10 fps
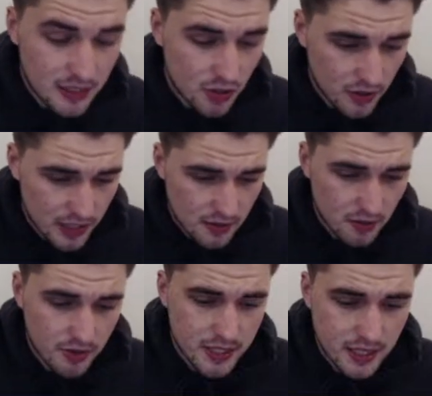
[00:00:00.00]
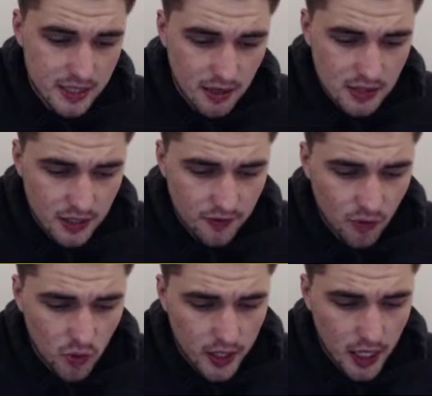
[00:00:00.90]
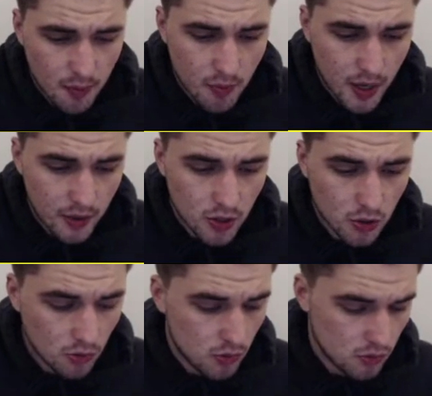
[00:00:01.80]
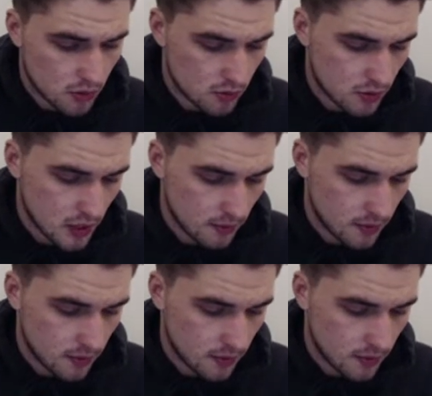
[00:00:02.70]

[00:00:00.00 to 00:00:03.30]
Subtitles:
2003 says Celtic for the cup. My uncle... Oh, crap.